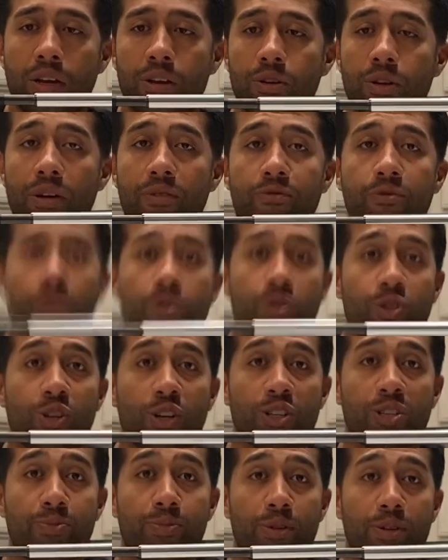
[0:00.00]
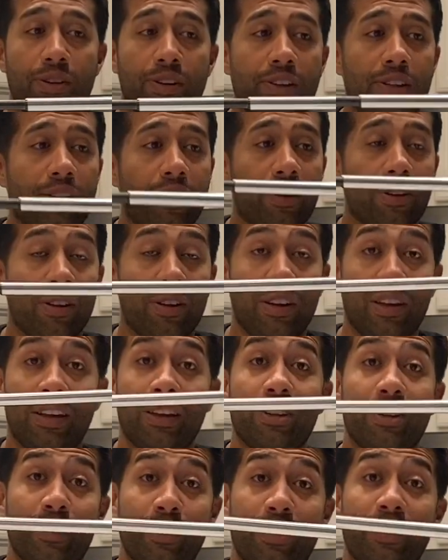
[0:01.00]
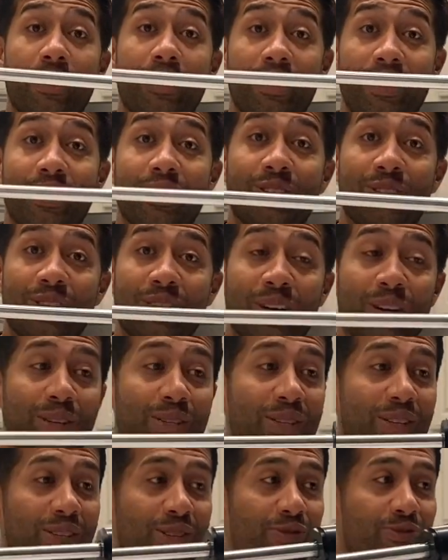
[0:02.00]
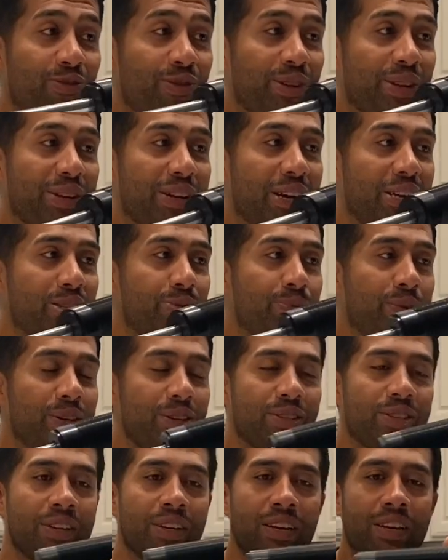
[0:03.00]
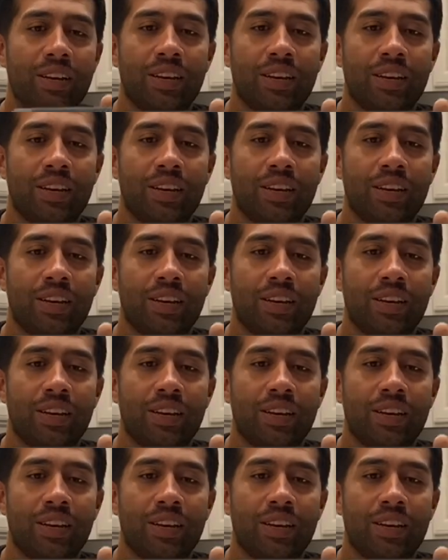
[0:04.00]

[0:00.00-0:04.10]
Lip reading: You have full adjustability there, and it is nice. It's a really nice piece.